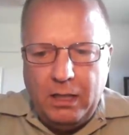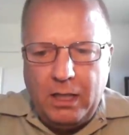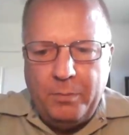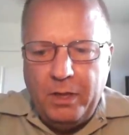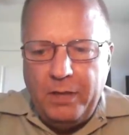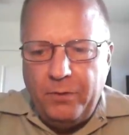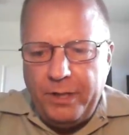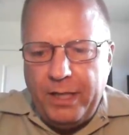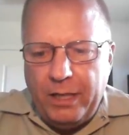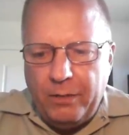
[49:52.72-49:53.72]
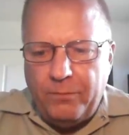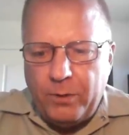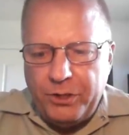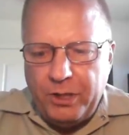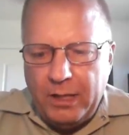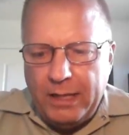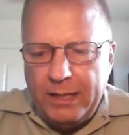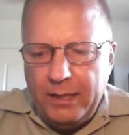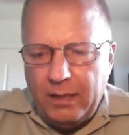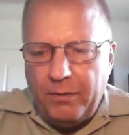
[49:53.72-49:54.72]
Uh, I believe on the Air Force
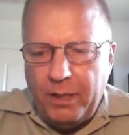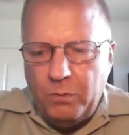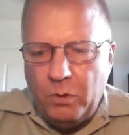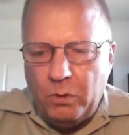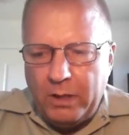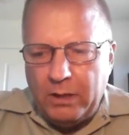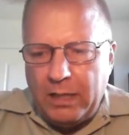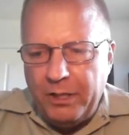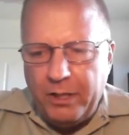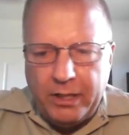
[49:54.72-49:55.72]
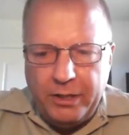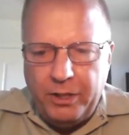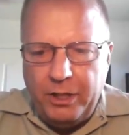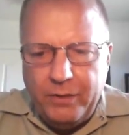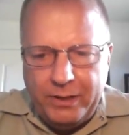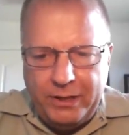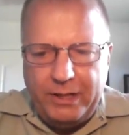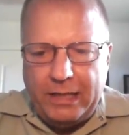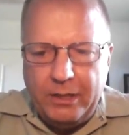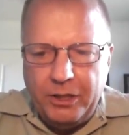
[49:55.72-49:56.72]
side, uh, they will allow you to continue as
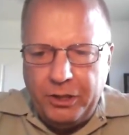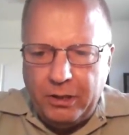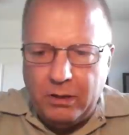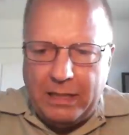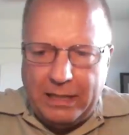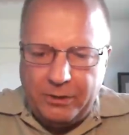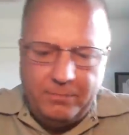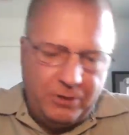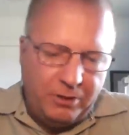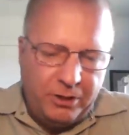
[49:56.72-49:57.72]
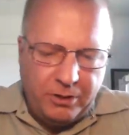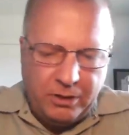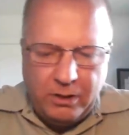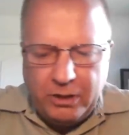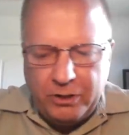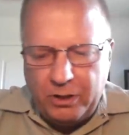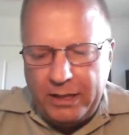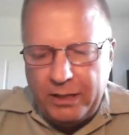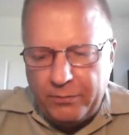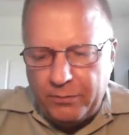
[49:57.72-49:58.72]
a technician class. So just a, a
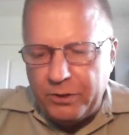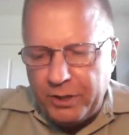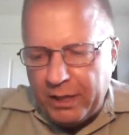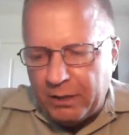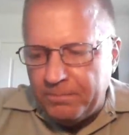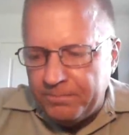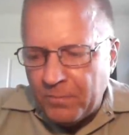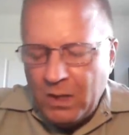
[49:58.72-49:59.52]
slight difference there.